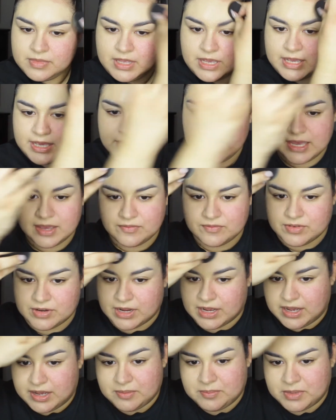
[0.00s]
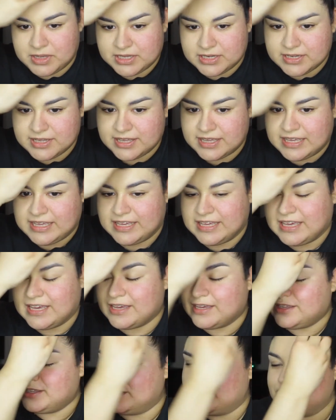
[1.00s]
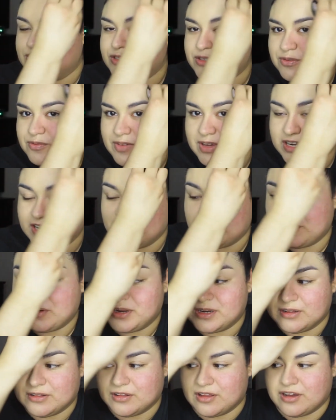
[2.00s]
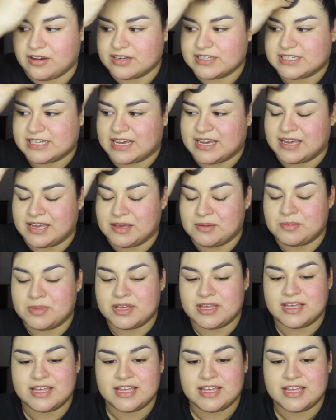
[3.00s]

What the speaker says: I have not made a YouTube video in a long time.